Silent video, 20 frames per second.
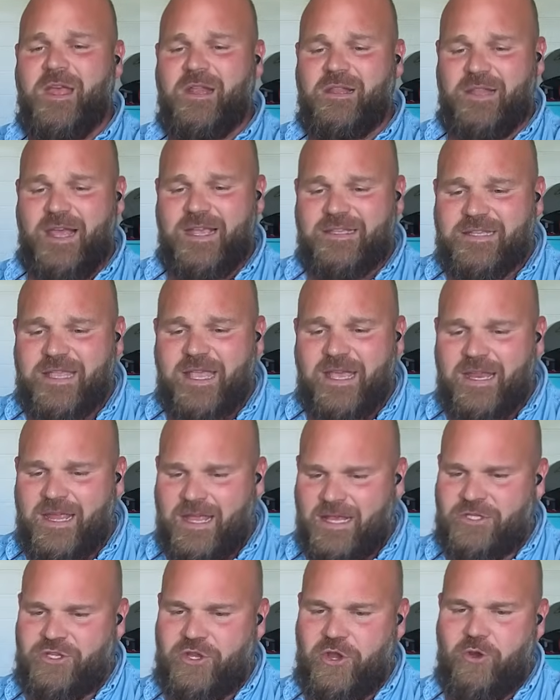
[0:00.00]
Let's get
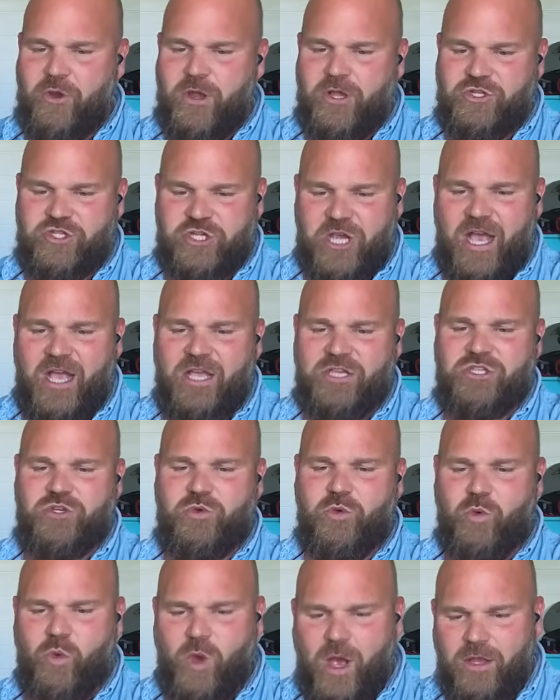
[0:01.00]
into it.
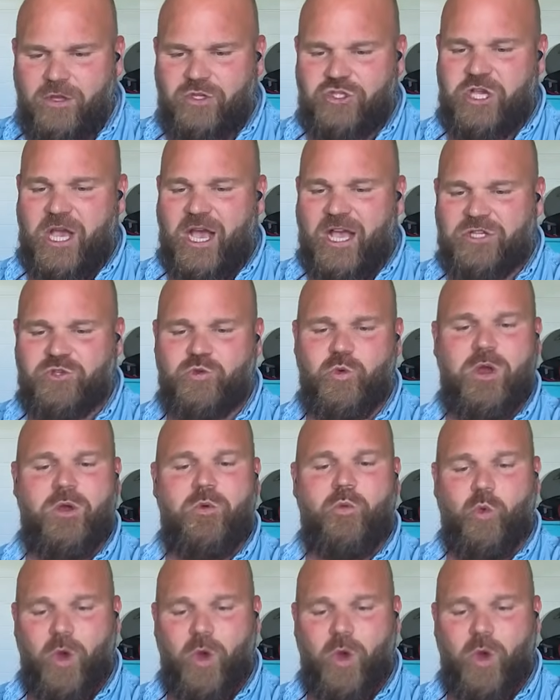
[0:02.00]
Joshua